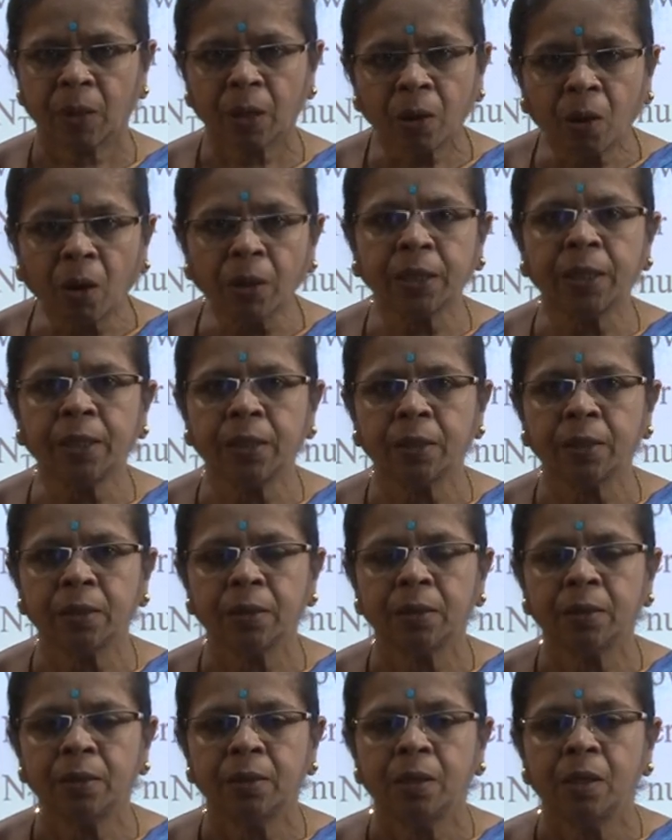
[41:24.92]
Got it?
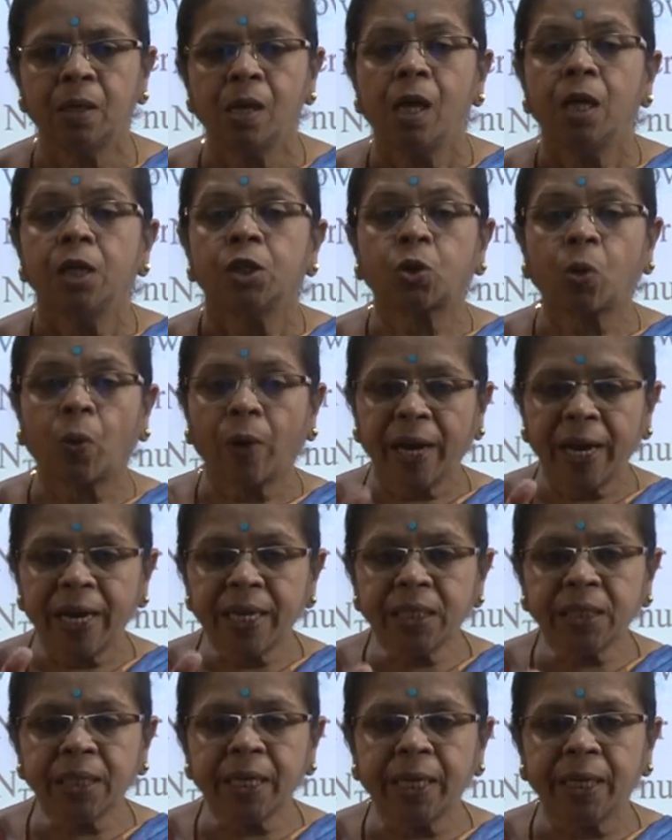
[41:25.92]
So,
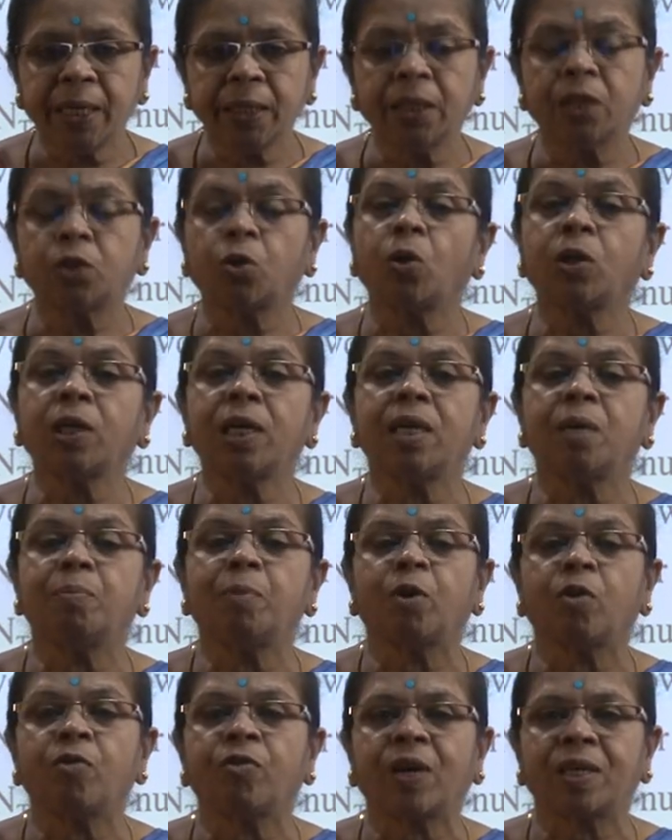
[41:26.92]
NT the total
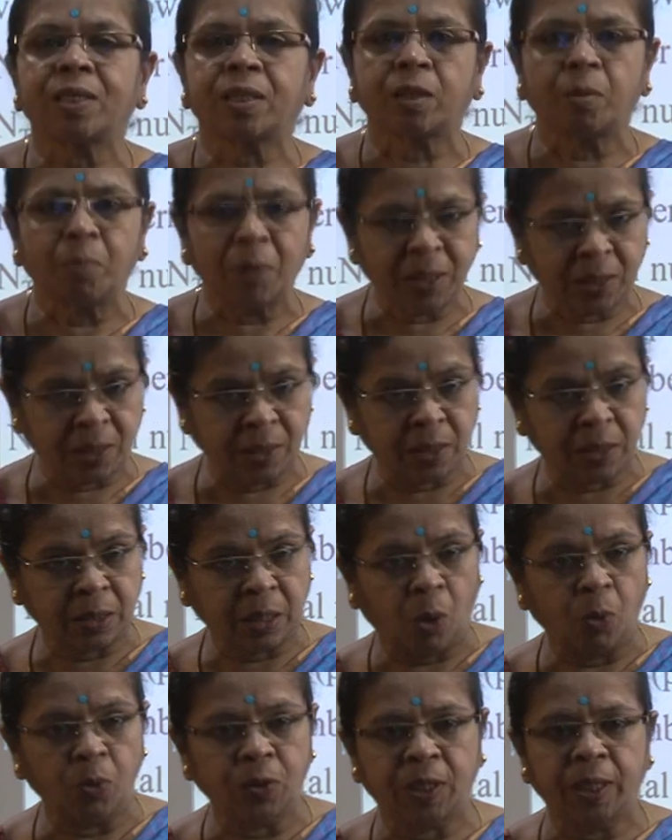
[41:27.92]
number of customers is
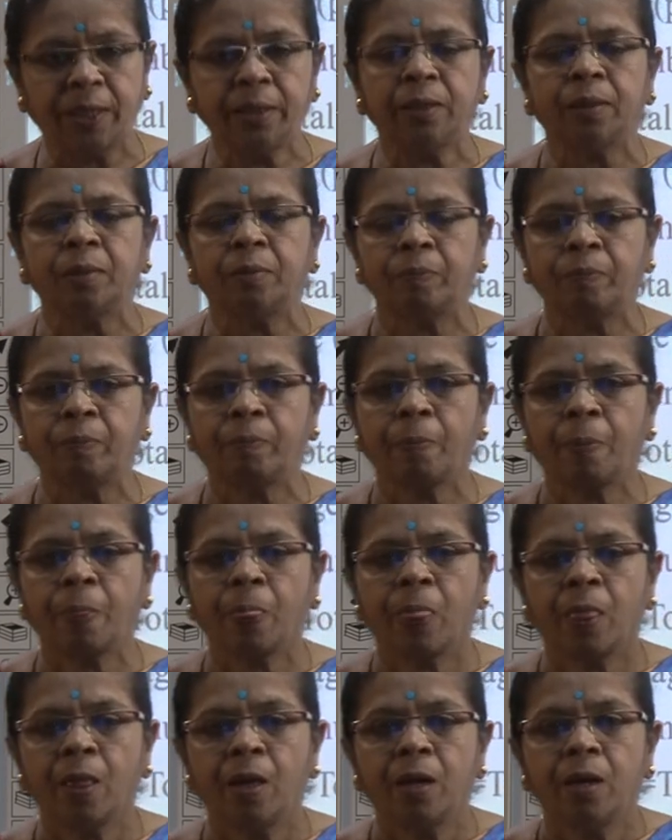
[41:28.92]
1000.
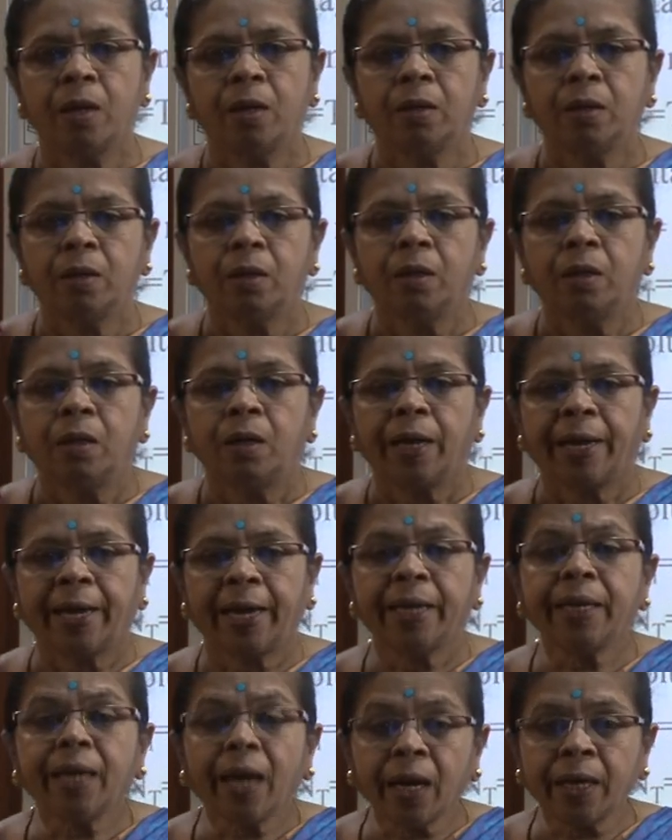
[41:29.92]

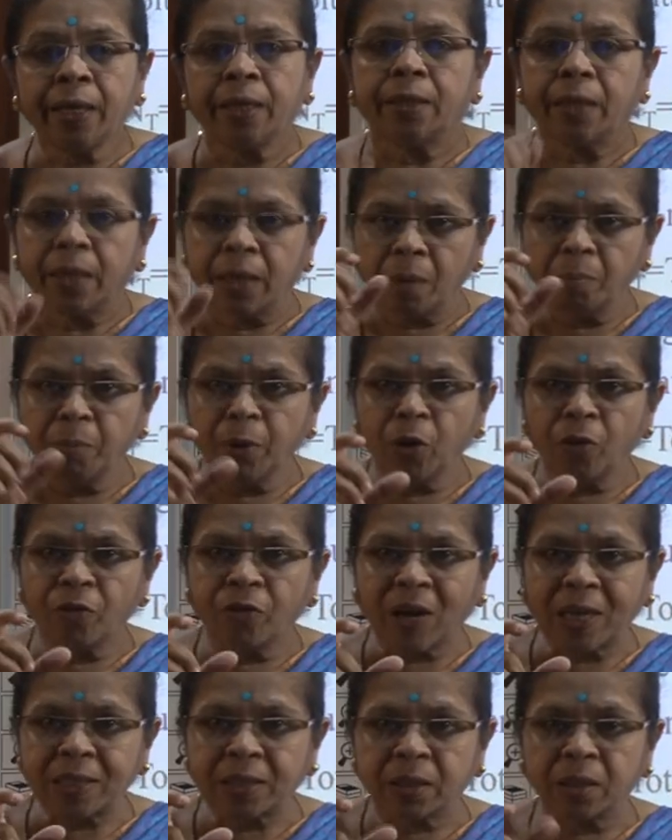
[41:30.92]
NI the number of
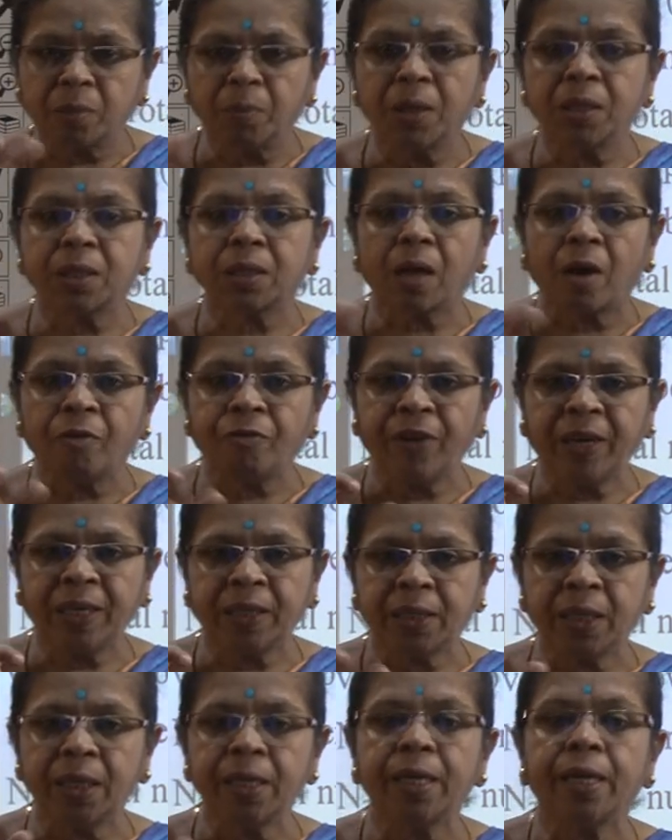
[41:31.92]
customers
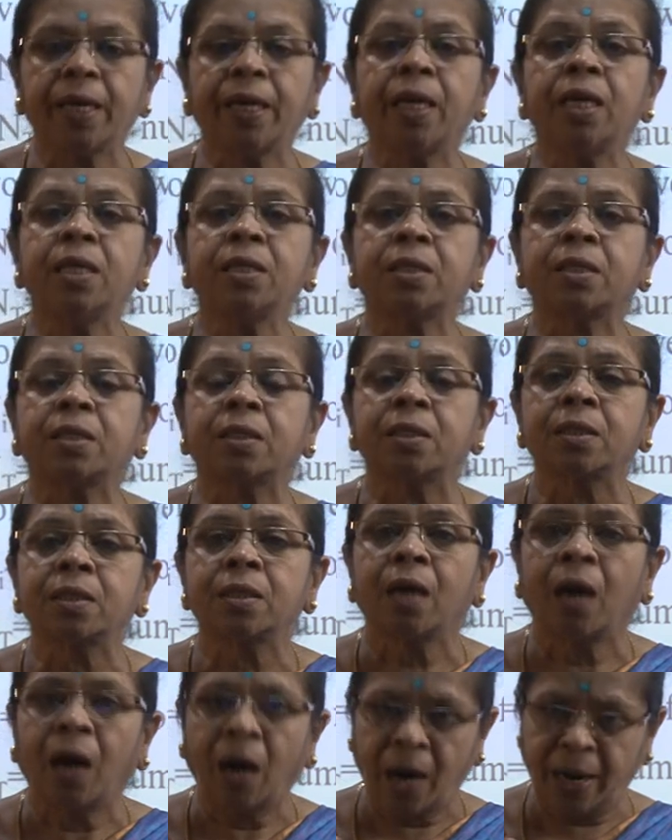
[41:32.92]
affected is
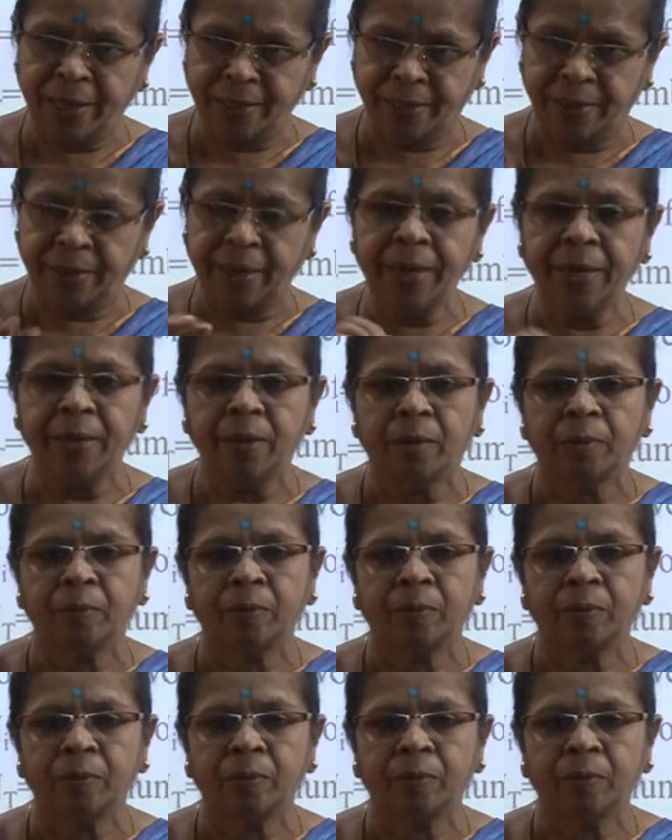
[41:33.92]
100